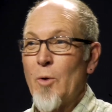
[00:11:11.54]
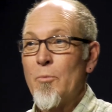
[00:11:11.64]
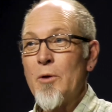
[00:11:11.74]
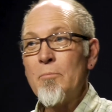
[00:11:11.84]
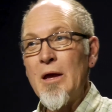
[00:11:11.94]

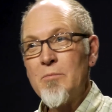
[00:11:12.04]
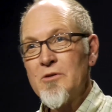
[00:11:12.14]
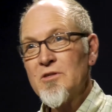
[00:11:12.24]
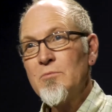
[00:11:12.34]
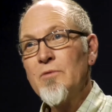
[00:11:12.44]
But maybe
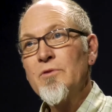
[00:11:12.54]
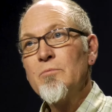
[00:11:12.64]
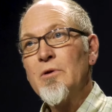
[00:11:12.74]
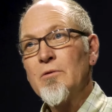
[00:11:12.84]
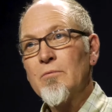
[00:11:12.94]
some of
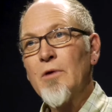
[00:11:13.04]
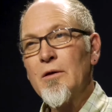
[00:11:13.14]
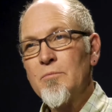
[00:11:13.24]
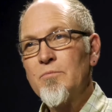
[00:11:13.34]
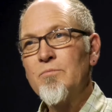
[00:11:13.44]
them
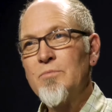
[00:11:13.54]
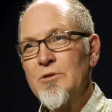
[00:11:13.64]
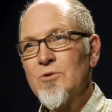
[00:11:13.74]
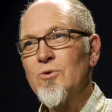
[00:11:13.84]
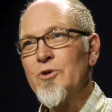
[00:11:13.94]
had been
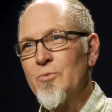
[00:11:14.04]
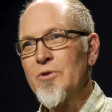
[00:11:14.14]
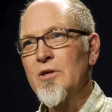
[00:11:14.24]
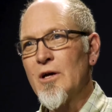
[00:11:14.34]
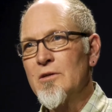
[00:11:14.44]
toying with
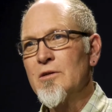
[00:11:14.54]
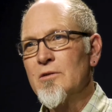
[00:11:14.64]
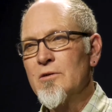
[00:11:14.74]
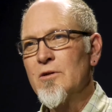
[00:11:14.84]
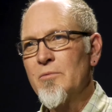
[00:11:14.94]
the idea
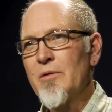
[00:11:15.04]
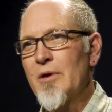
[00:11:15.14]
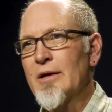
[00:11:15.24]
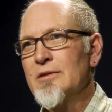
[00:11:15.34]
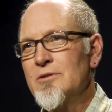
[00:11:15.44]
that, no, maybe
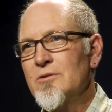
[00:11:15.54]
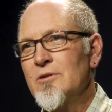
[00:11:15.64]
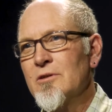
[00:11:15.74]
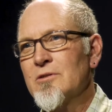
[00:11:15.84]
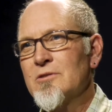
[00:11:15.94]
I can do
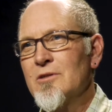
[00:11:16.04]
this.